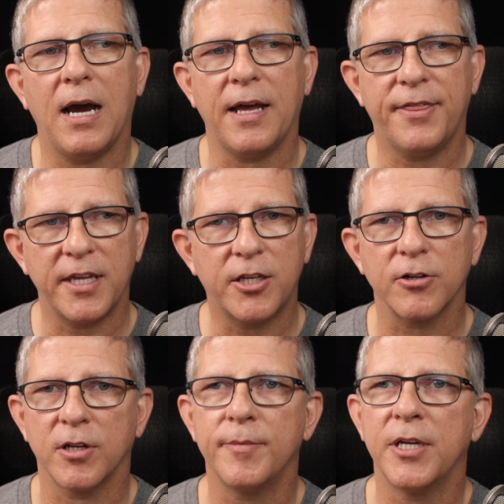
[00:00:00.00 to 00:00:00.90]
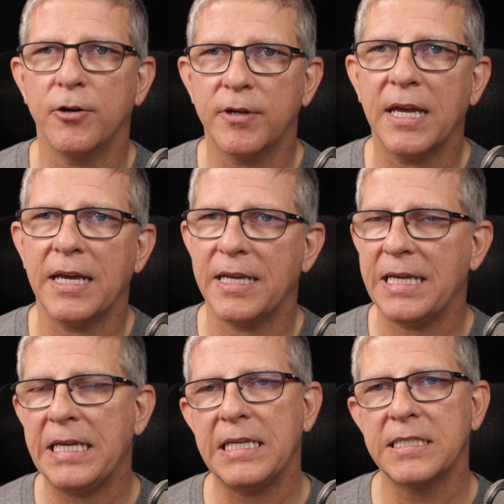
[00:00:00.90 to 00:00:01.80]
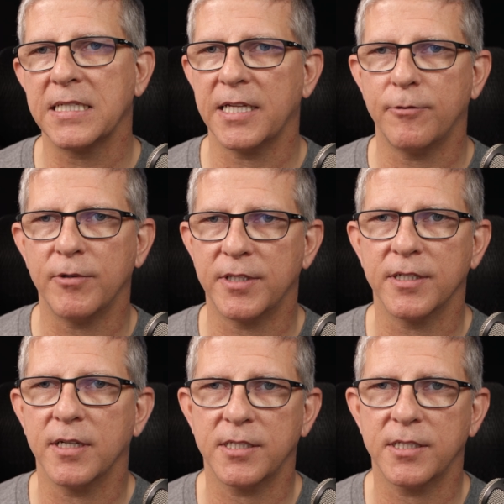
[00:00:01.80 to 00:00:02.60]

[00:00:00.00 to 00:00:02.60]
I think you're going to be okay easily with a